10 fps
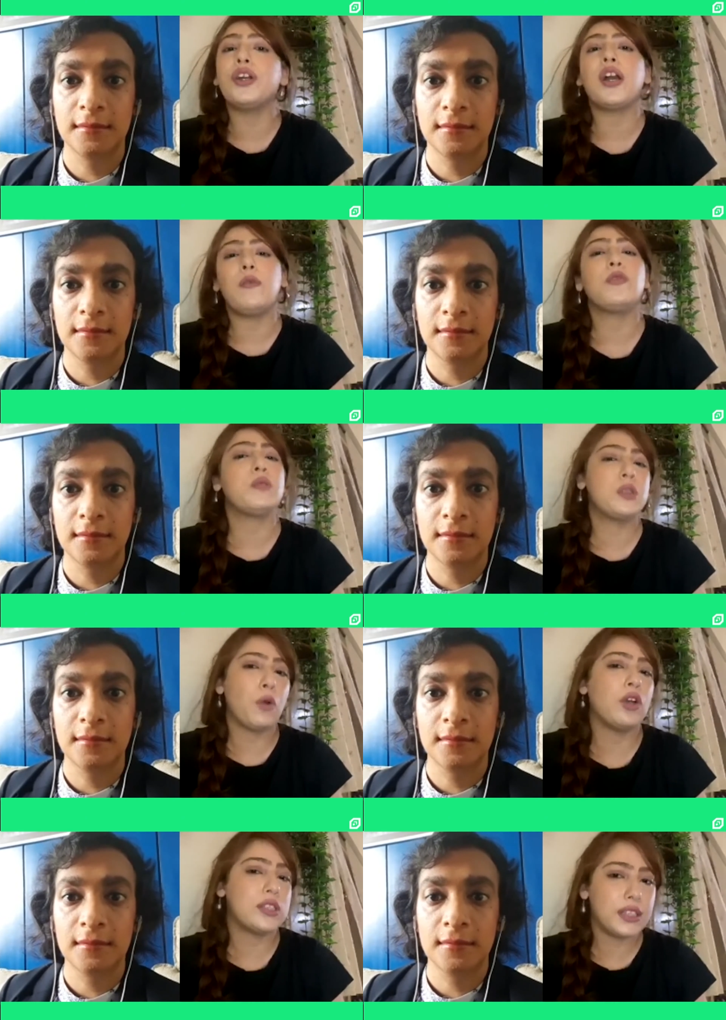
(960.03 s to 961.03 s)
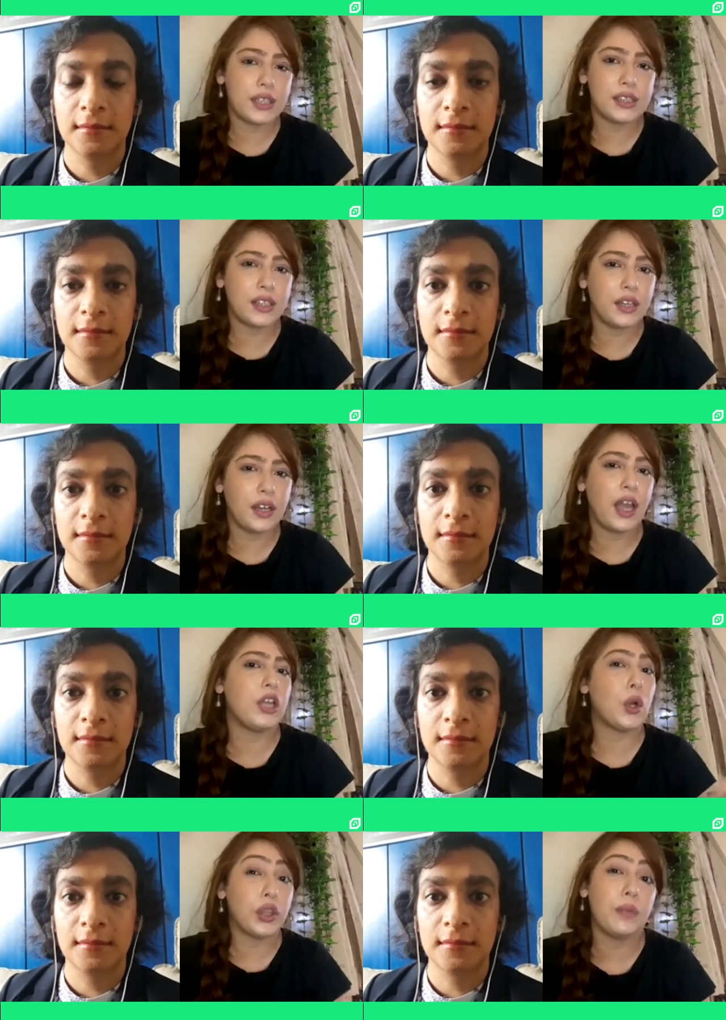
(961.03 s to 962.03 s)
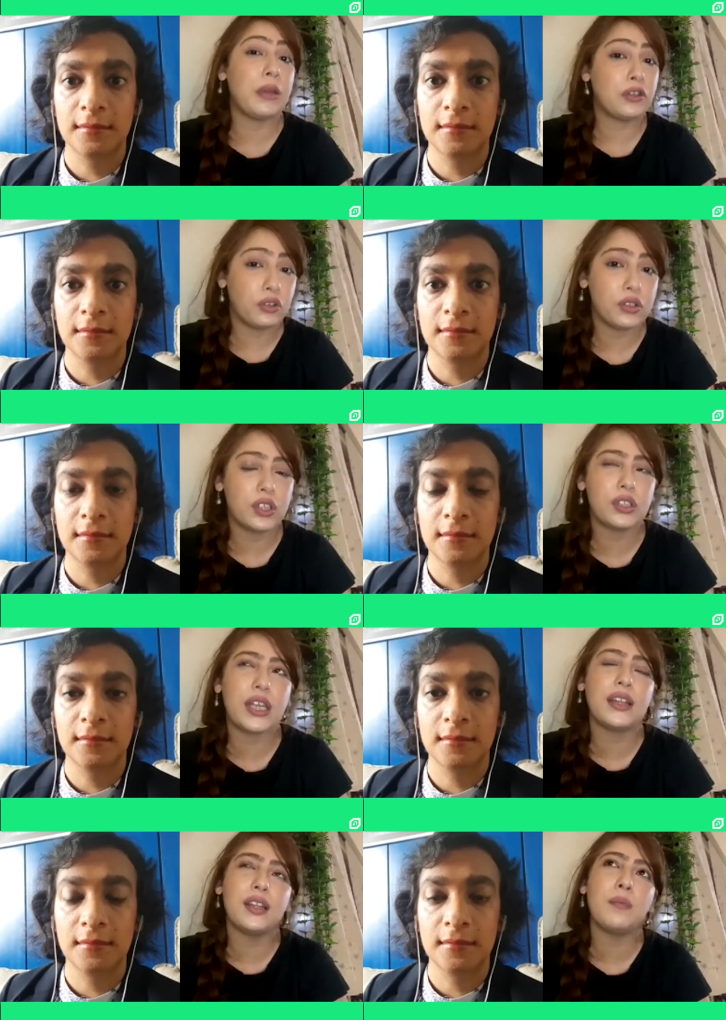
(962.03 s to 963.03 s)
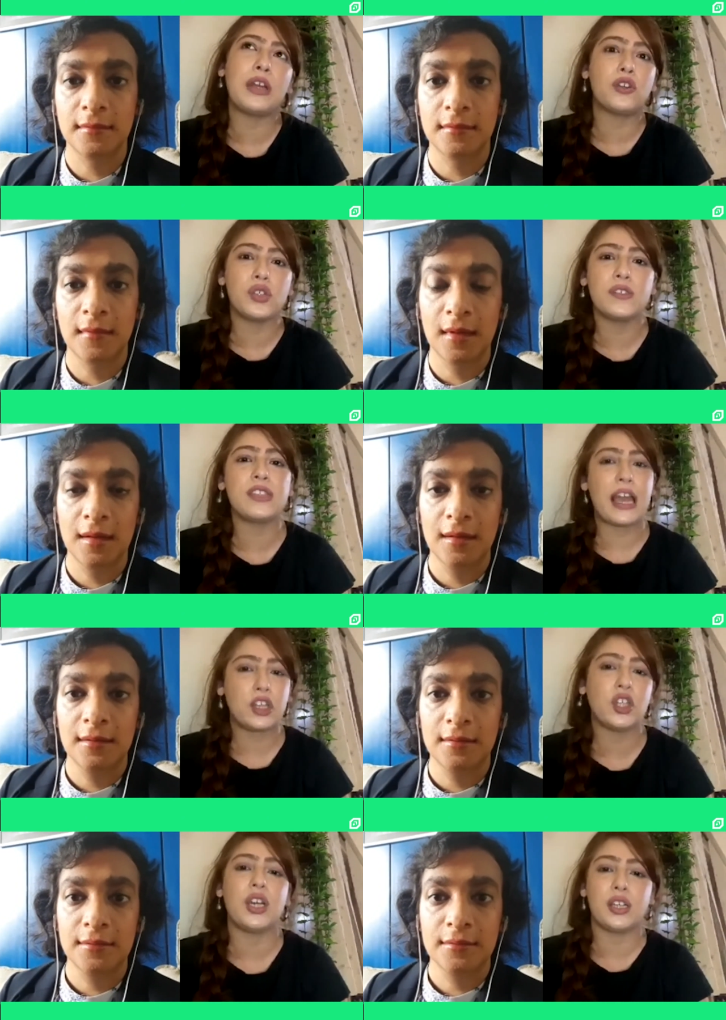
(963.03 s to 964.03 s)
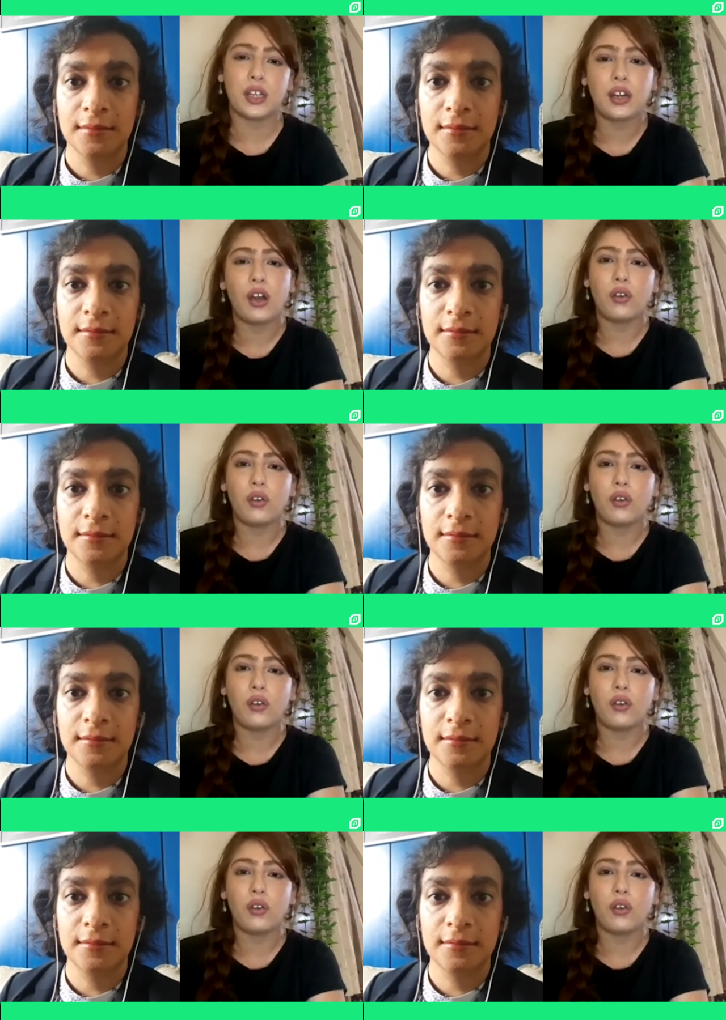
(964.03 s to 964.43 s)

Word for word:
Speaker 1: come from the smaller cities in India and not the metros. Because I think the metros have saturated now.